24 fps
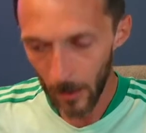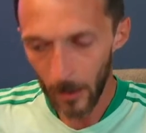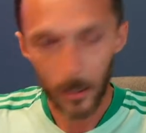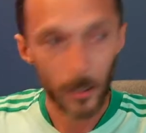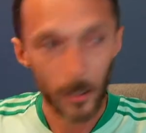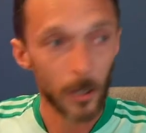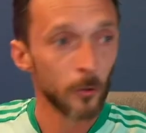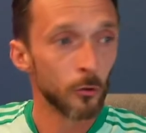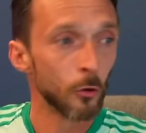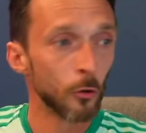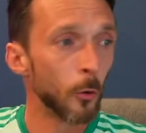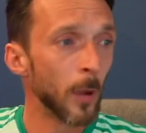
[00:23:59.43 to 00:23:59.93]

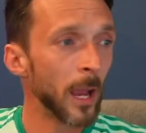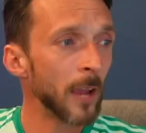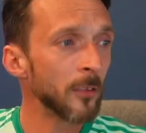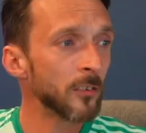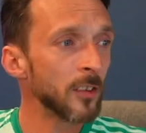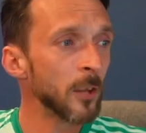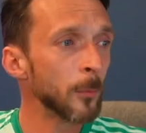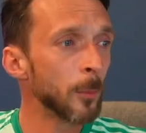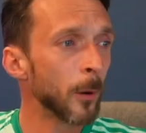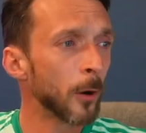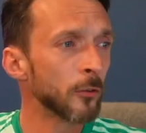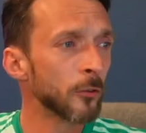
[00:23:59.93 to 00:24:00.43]
So
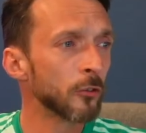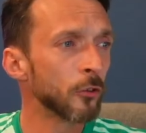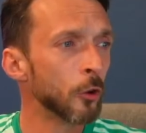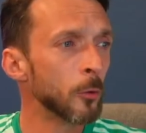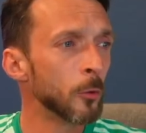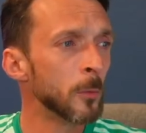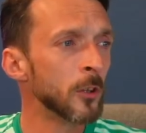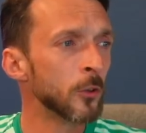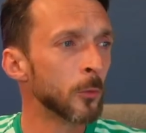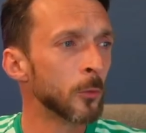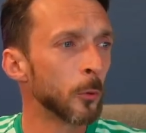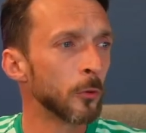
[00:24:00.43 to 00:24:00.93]
FC
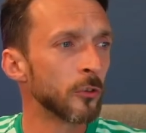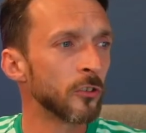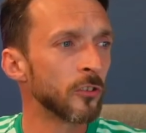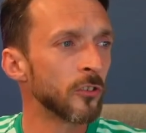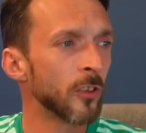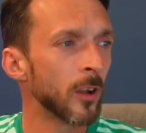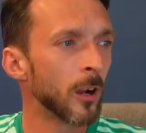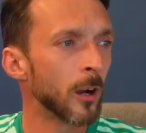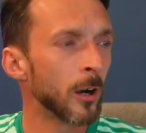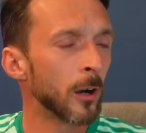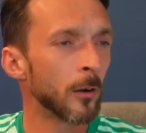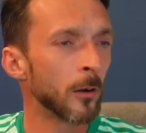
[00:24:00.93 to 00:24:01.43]
BarcaLomond will
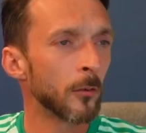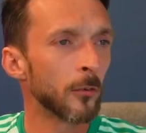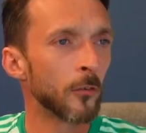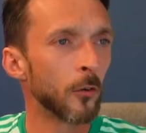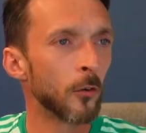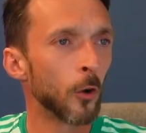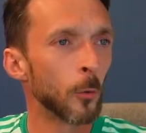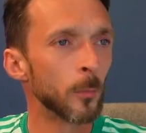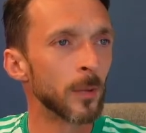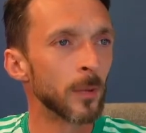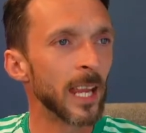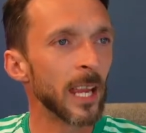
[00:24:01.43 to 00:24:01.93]
start
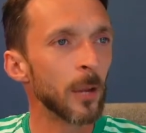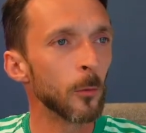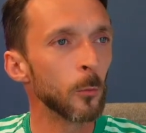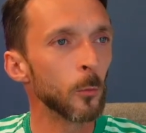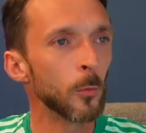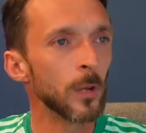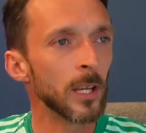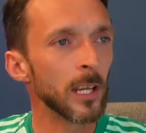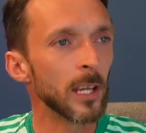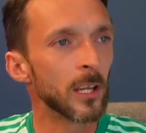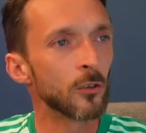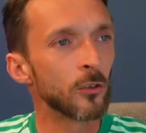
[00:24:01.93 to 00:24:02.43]
from game
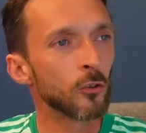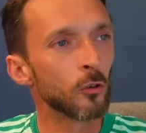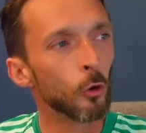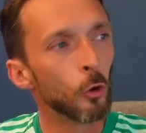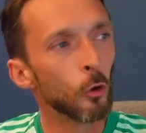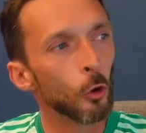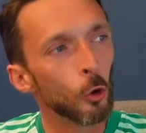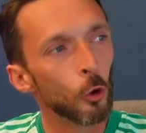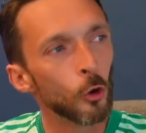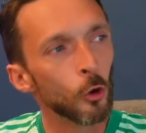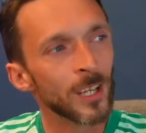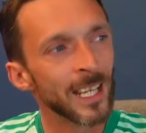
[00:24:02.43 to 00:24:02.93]
week
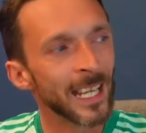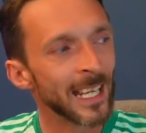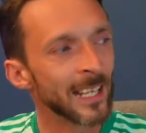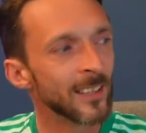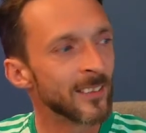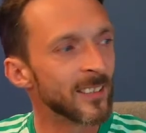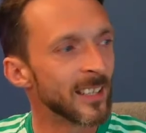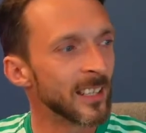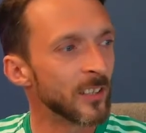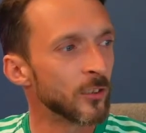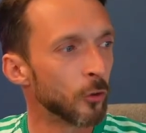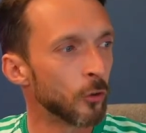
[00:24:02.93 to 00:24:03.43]

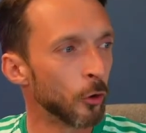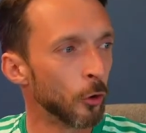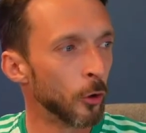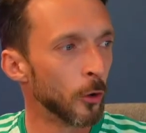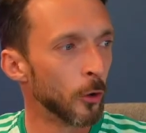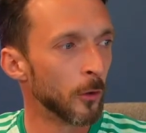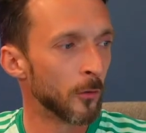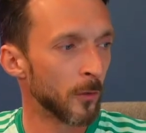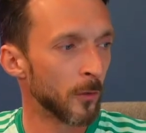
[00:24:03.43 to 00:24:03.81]
292 for